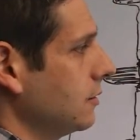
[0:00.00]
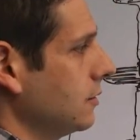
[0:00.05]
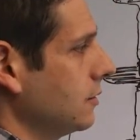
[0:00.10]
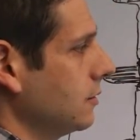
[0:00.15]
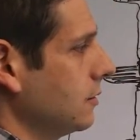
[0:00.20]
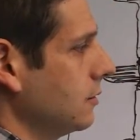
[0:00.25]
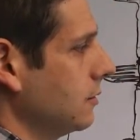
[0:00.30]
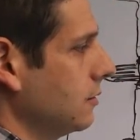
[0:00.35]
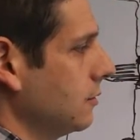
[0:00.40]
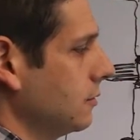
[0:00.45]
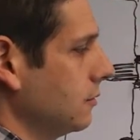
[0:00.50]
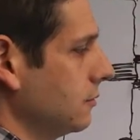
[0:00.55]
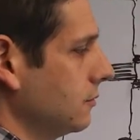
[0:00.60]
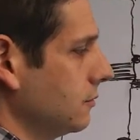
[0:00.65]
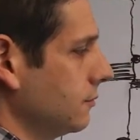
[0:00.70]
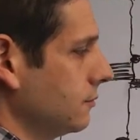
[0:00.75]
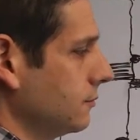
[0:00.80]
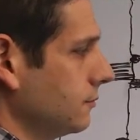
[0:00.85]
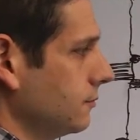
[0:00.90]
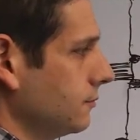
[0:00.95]

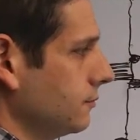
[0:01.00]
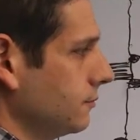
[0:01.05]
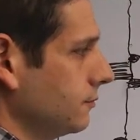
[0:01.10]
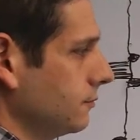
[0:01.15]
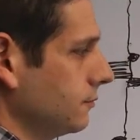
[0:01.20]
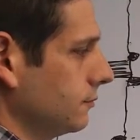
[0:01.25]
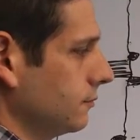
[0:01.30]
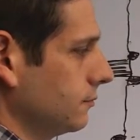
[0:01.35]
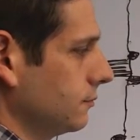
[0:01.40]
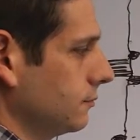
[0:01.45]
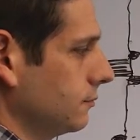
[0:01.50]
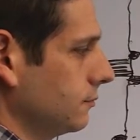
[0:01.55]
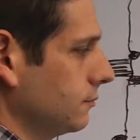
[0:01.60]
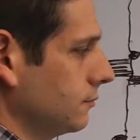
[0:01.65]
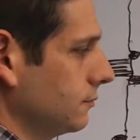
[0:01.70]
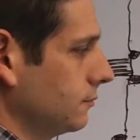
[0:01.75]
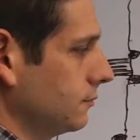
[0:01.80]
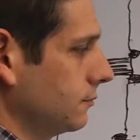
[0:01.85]
(silence)